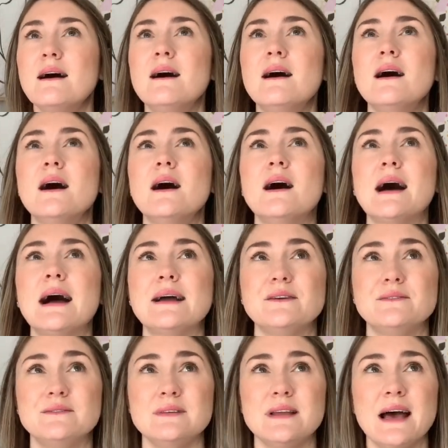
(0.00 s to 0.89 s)
uh, I,
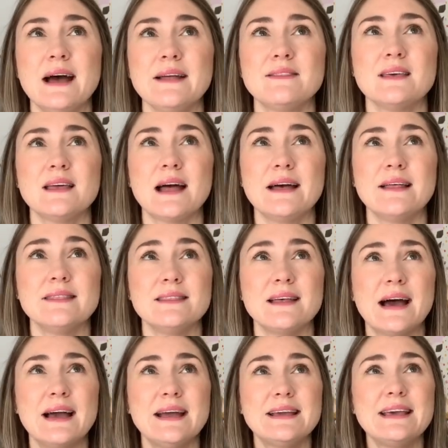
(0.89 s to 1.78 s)
am not that I,
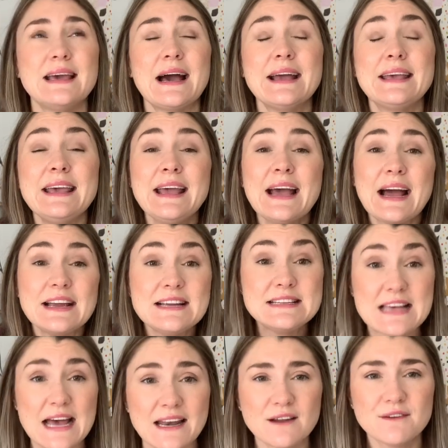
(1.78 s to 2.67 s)
I, I can't
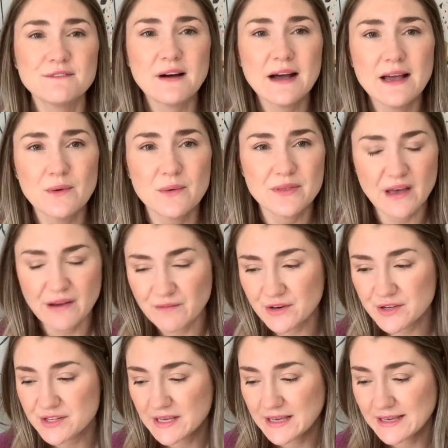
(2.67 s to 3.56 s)
identify with
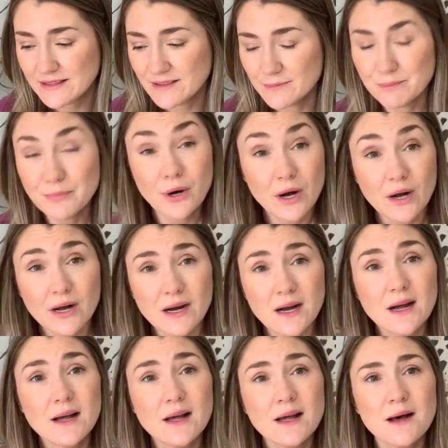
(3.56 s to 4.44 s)
everything in the book,
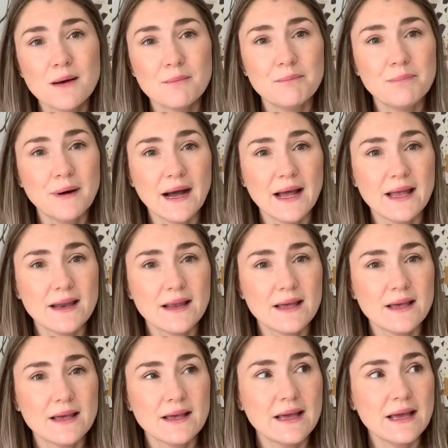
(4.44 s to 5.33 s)
but
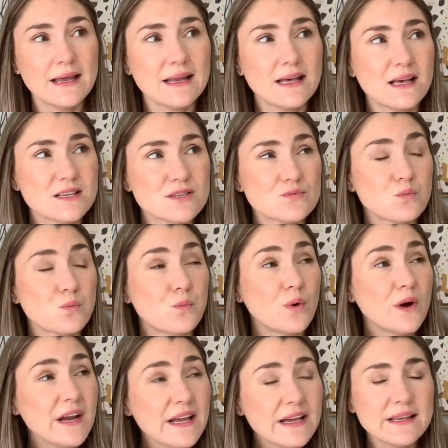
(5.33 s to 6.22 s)
it has
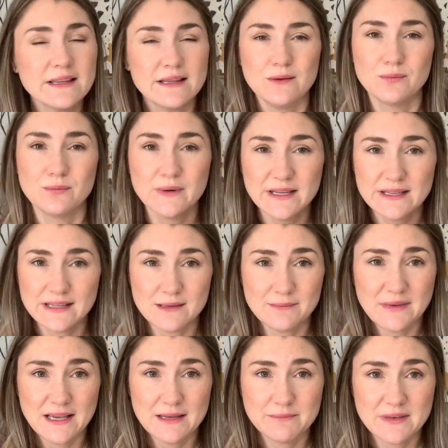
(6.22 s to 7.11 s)
really, really
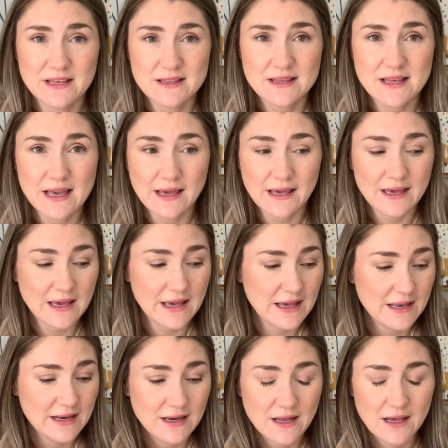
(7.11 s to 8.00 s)
made me think.
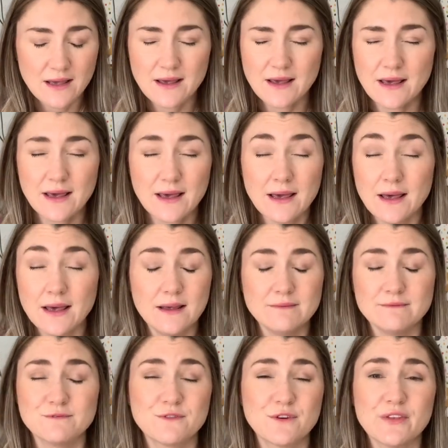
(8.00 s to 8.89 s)
And
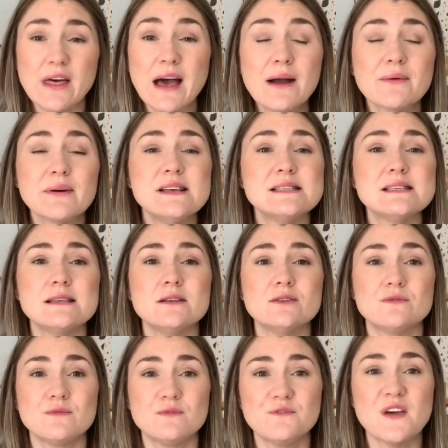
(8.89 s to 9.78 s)
for that reason,
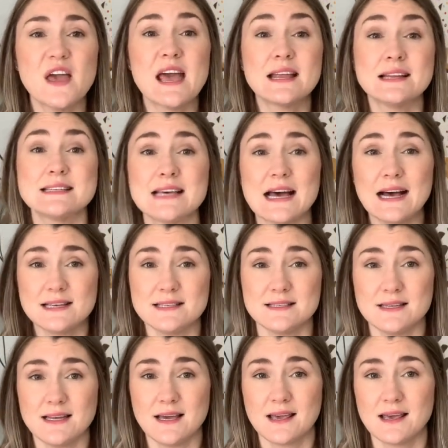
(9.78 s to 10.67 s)
it's
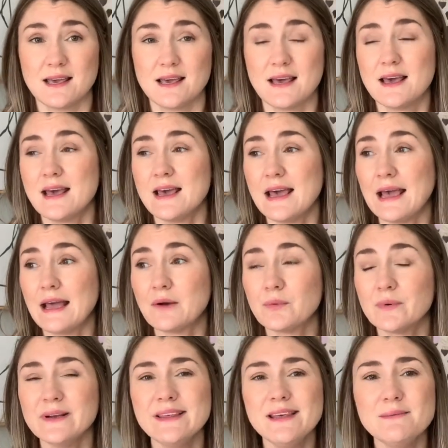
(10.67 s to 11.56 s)
fantastic and
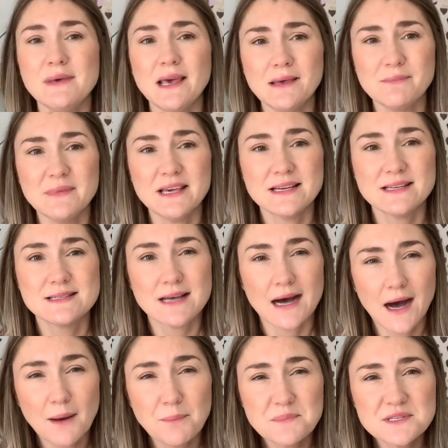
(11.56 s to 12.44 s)
really made me
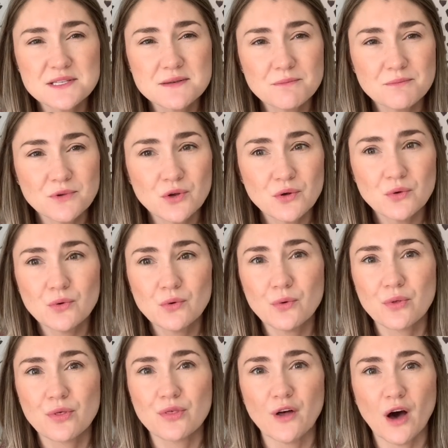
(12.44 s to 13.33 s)
adopt some new
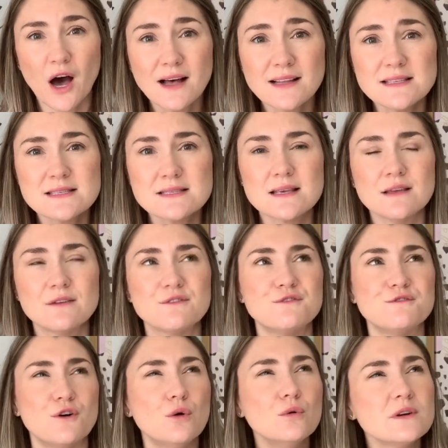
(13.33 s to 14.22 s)
thoughts and
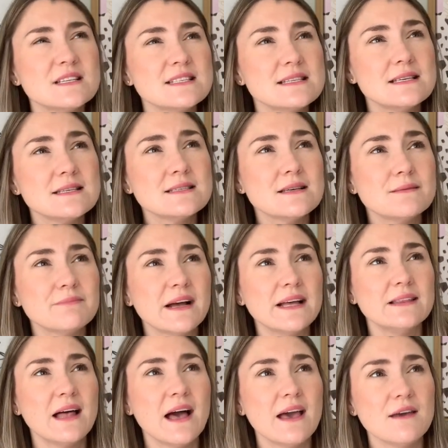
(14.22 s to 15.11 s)
focuses in my
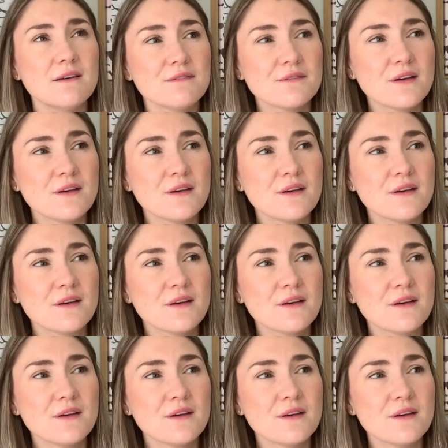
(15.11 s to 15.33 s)
life.